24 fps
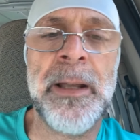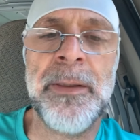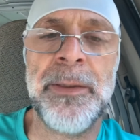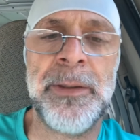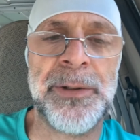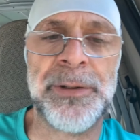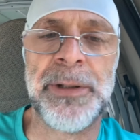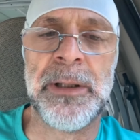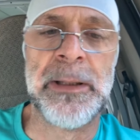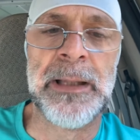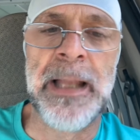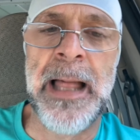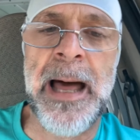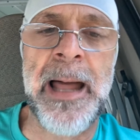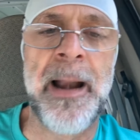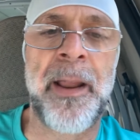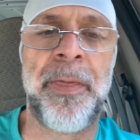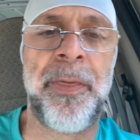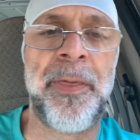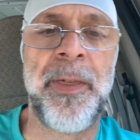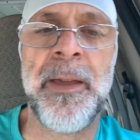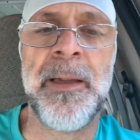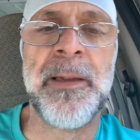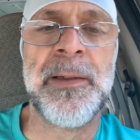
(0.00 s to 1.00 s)
There's a lot
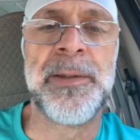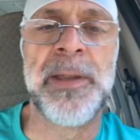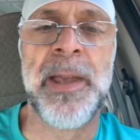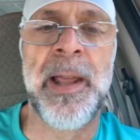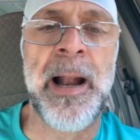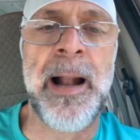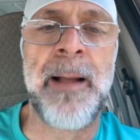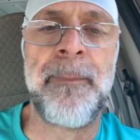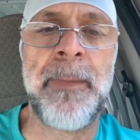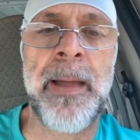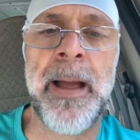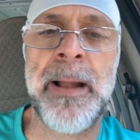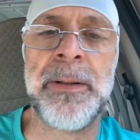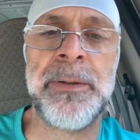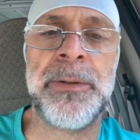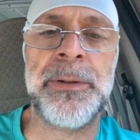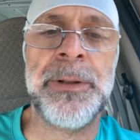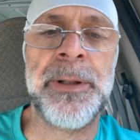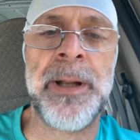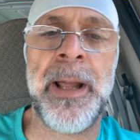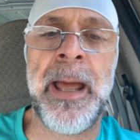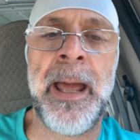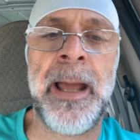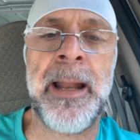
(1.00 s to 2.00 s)
of things that I'm not
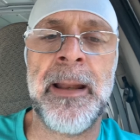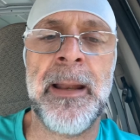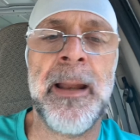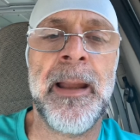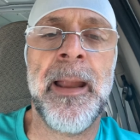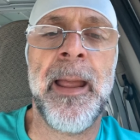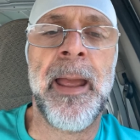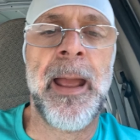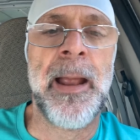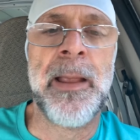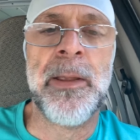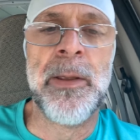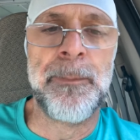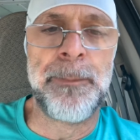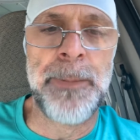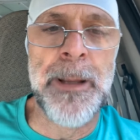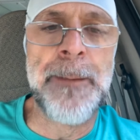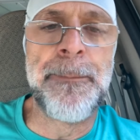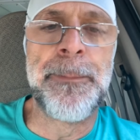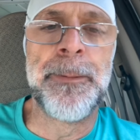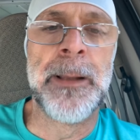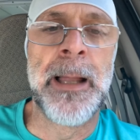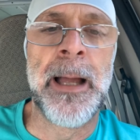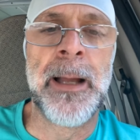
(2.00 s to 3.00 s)
good at, and
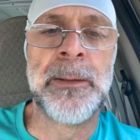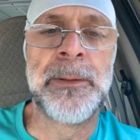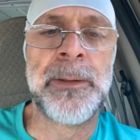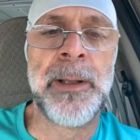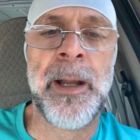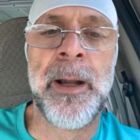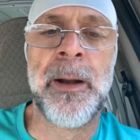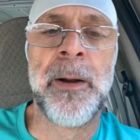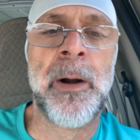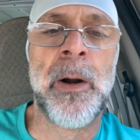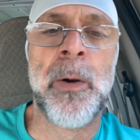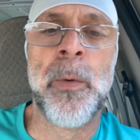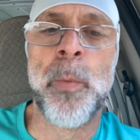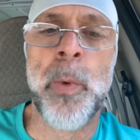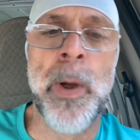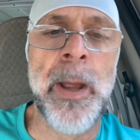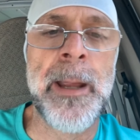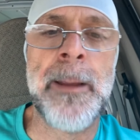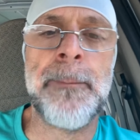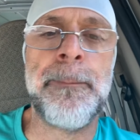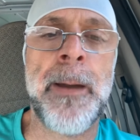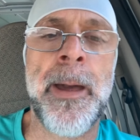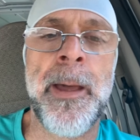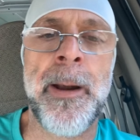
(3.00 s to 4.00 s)
people out there are
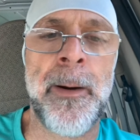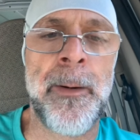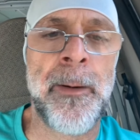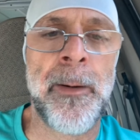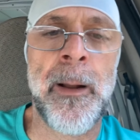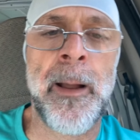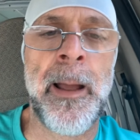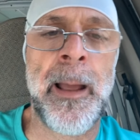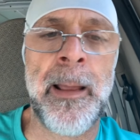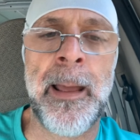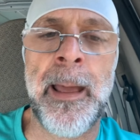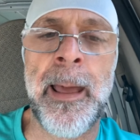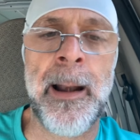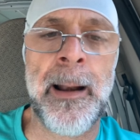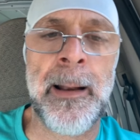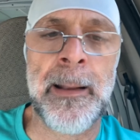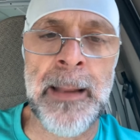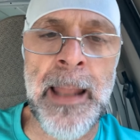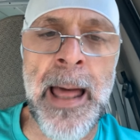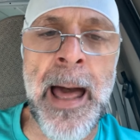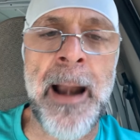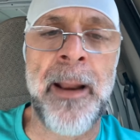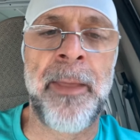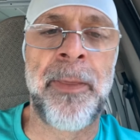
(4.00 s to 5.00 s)
way better at a
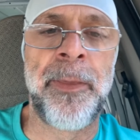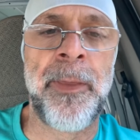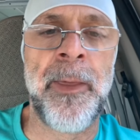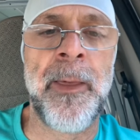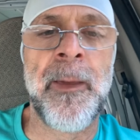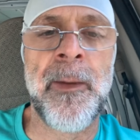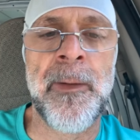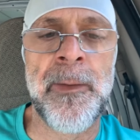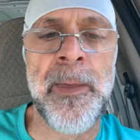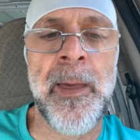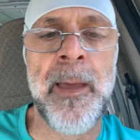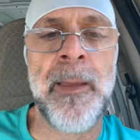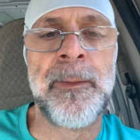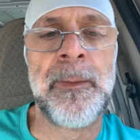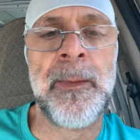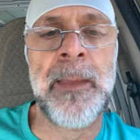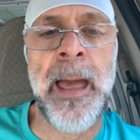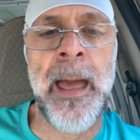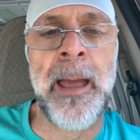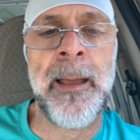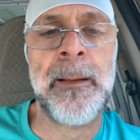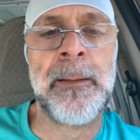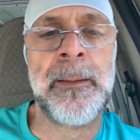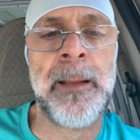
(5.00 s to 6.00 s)
lot of things
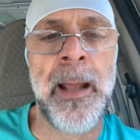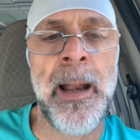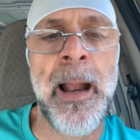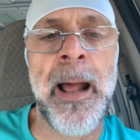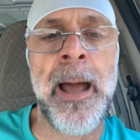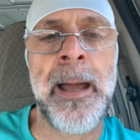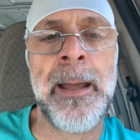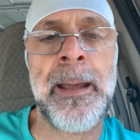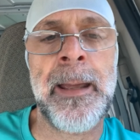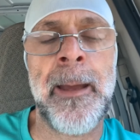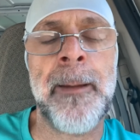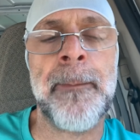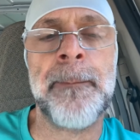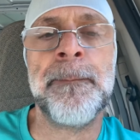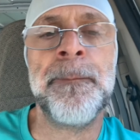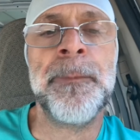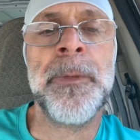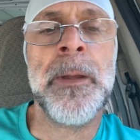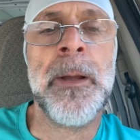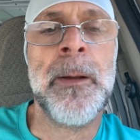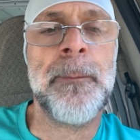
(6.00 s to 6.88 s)
than I am.